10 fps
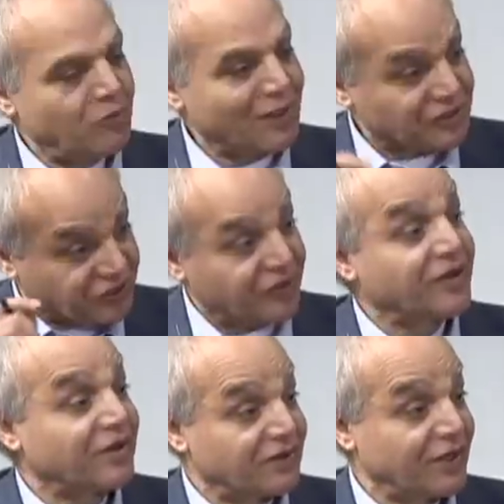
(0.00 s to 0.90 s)
What
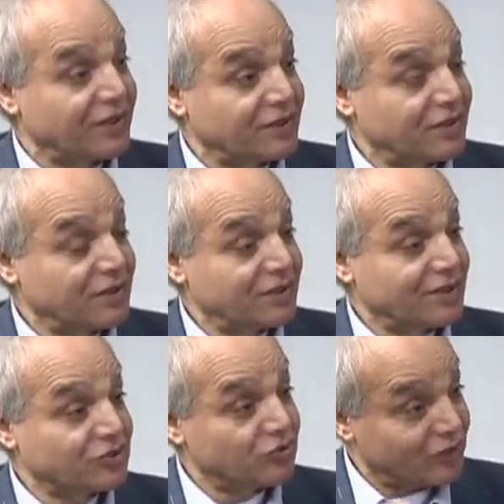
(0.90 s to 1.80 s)
triggered that?
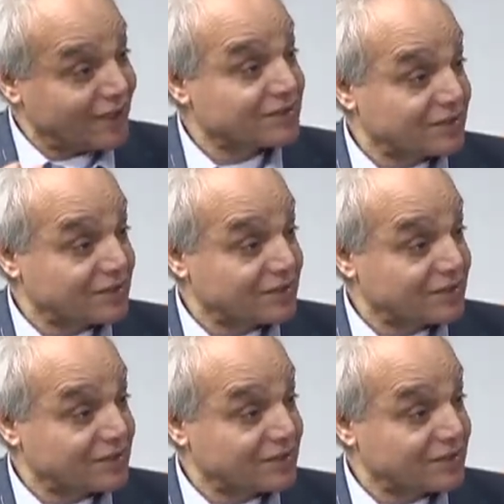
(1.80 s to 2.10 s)
that you so read.